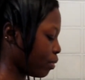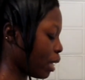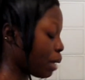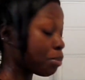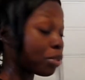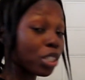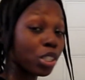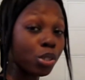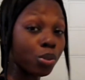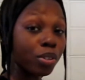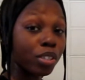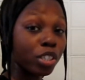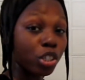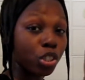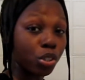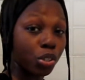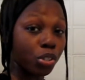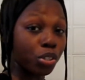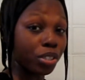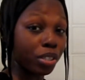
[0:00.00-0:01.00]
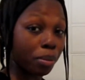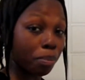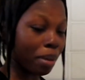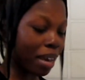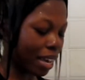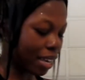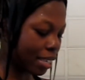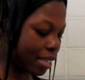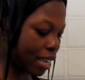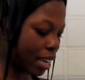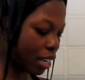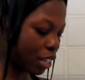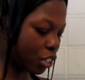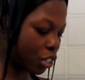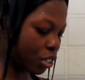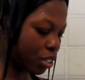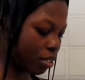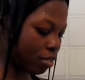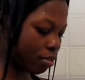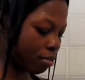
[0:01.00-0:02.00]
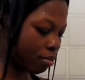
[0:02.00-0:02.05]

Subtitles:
I'm just going to show you the back section.